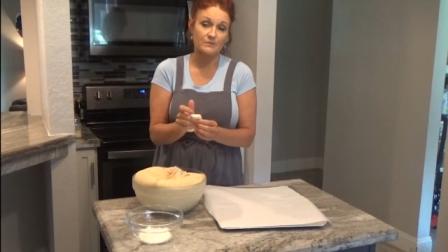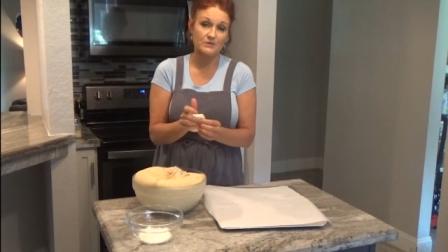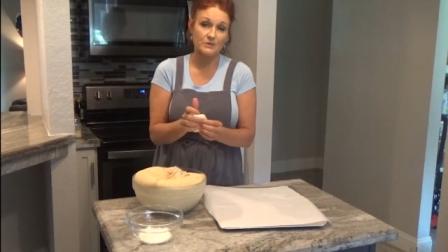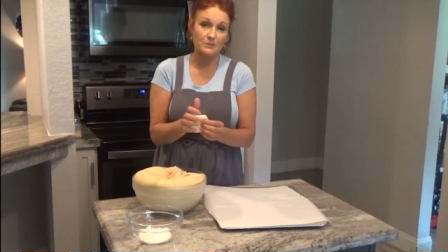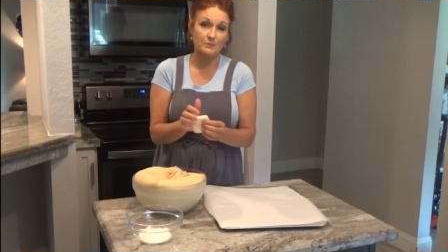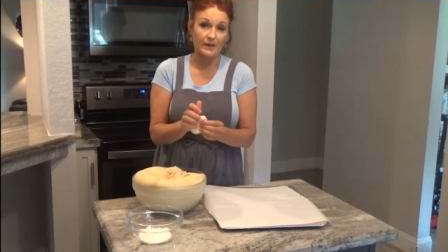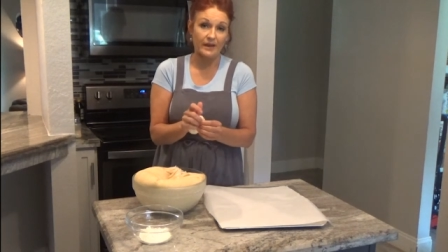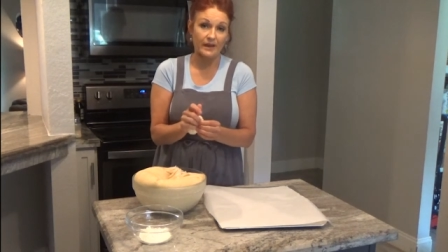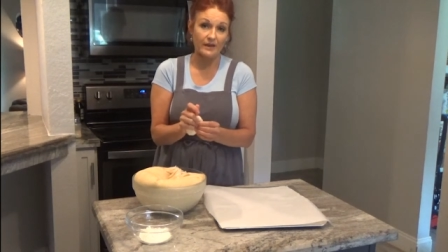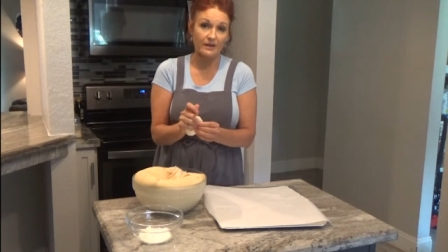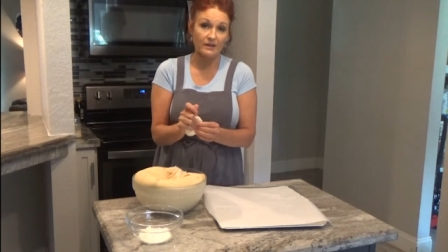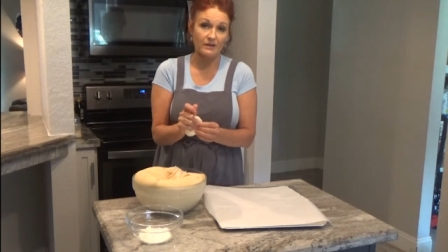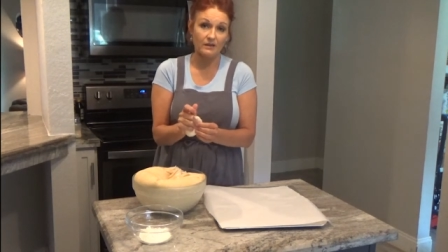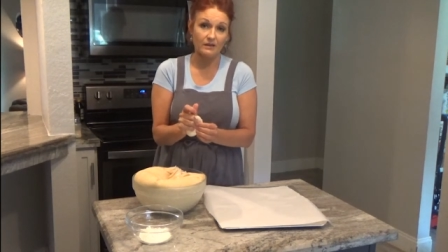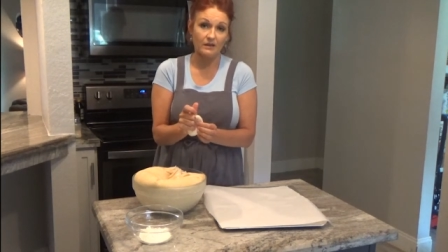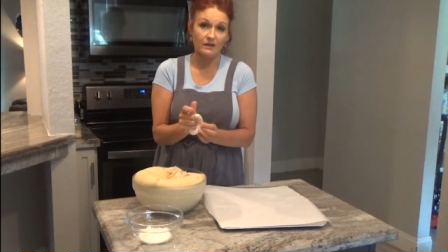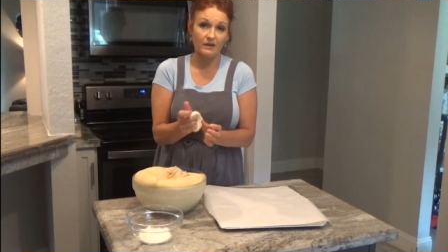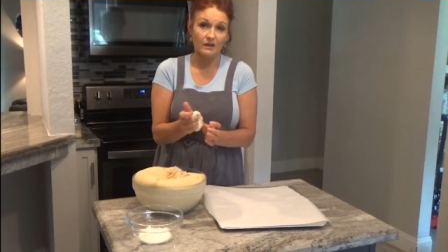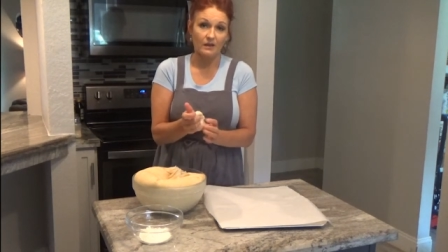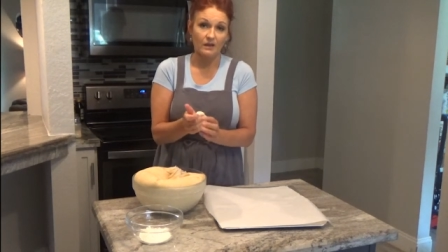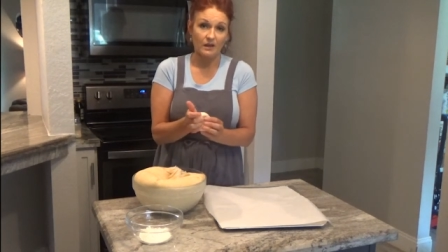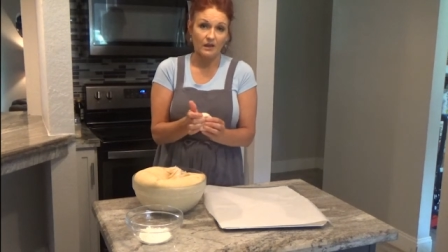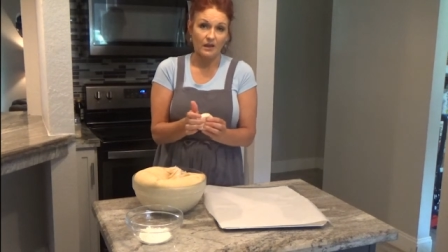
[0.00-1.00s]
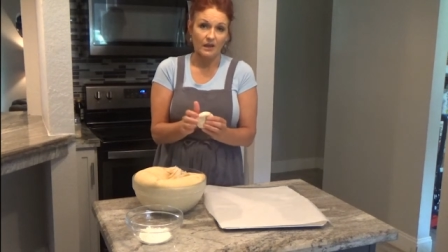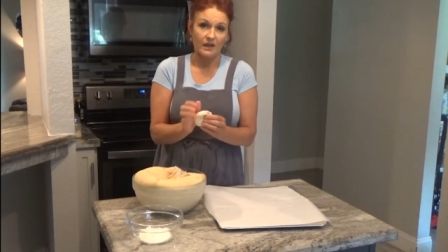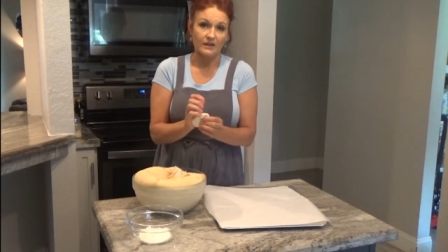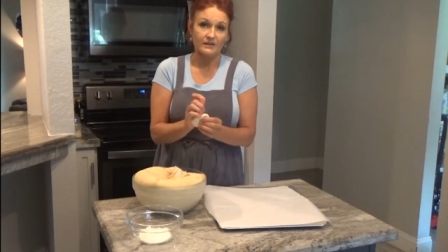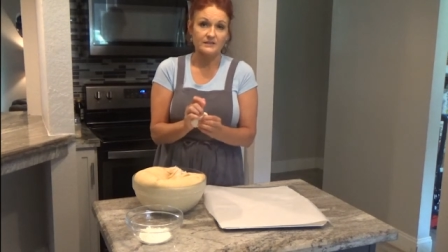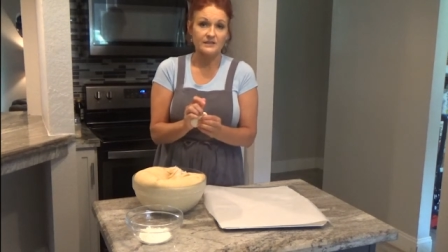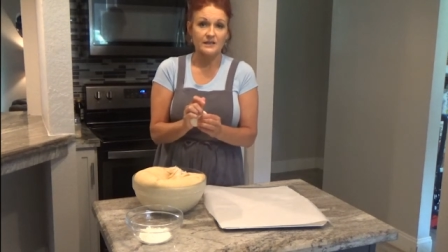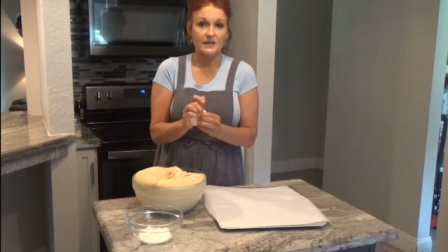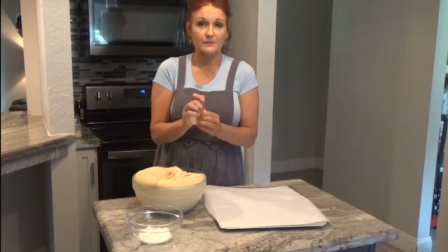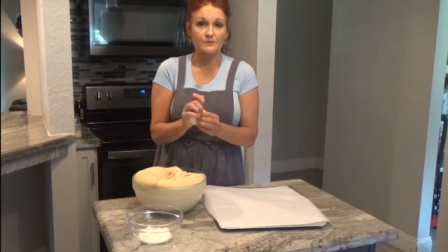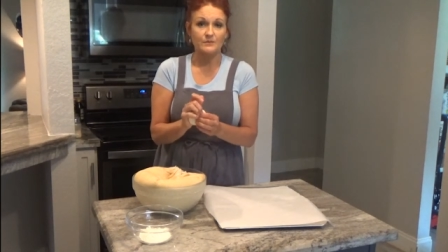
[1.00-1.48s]
bake and
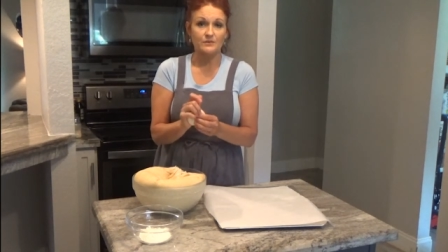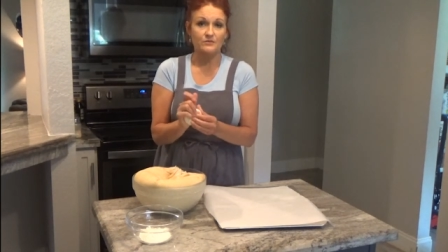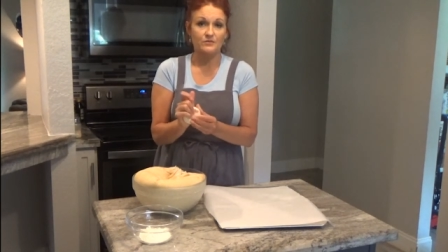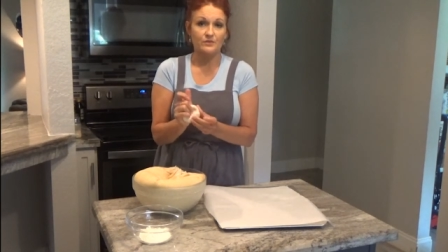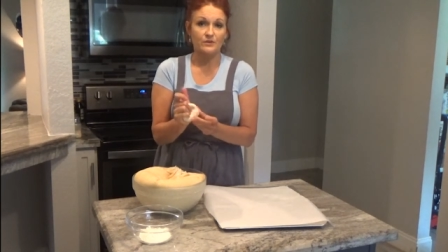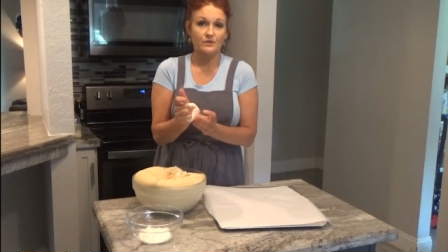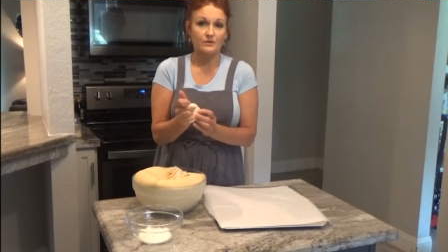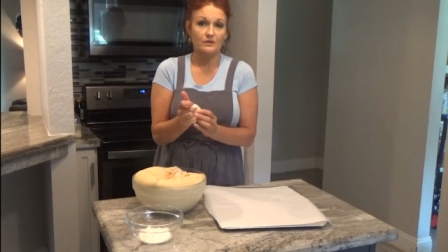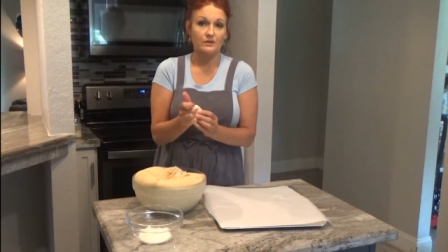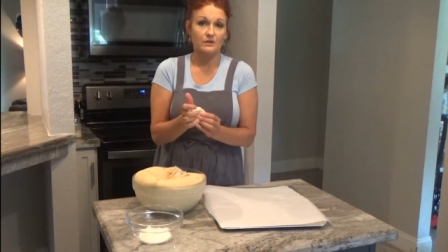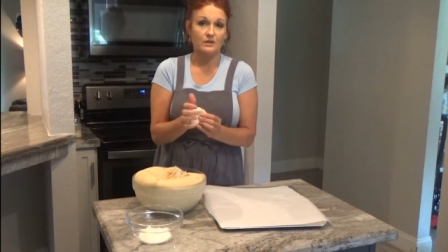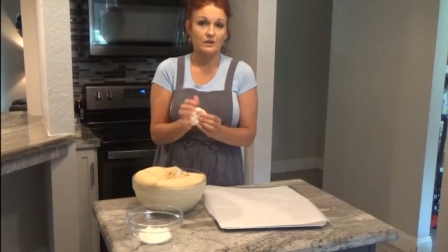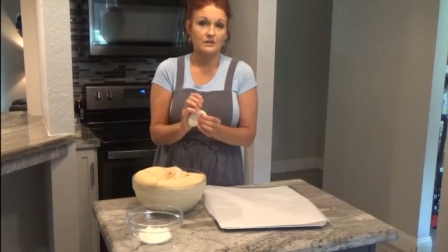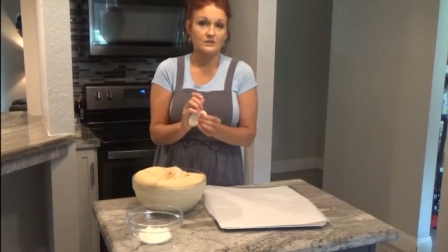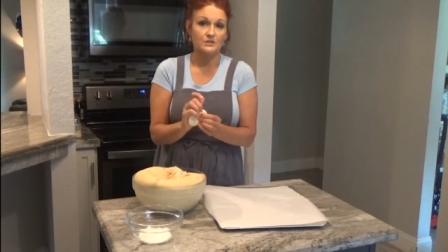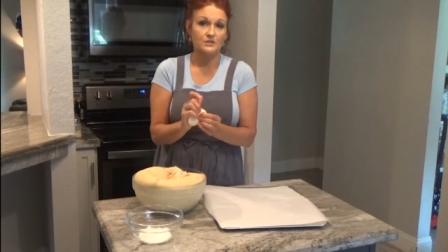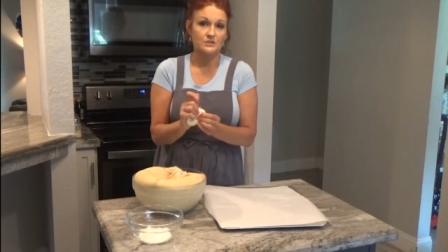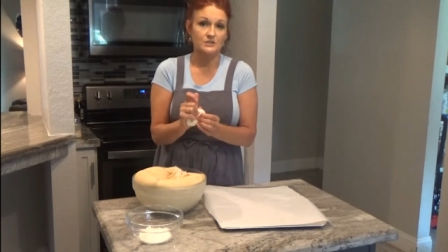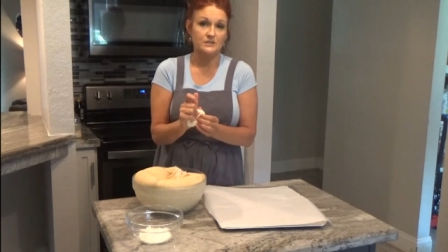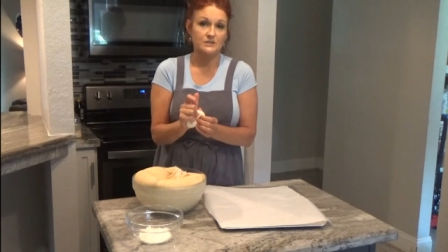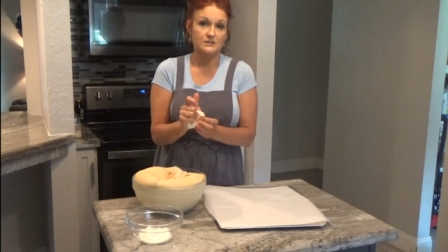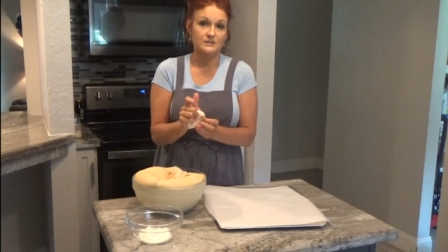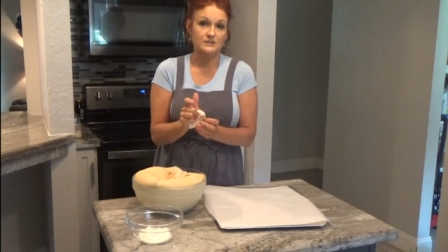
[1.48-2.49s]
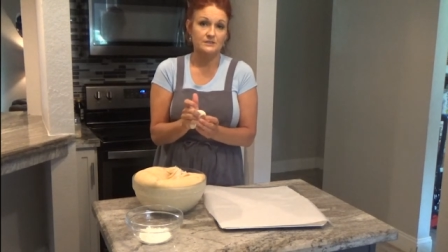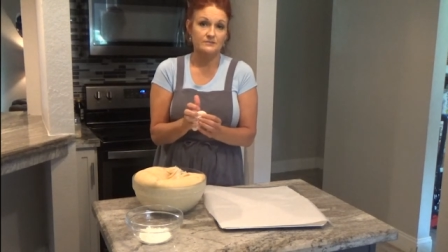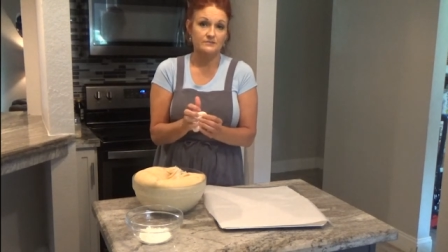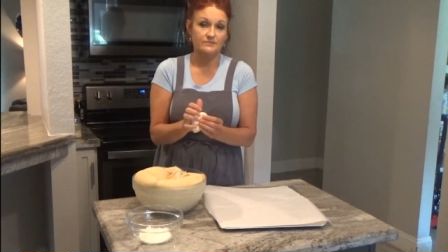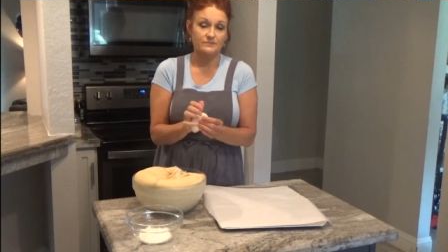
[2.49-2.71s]
time to fill the kolaches.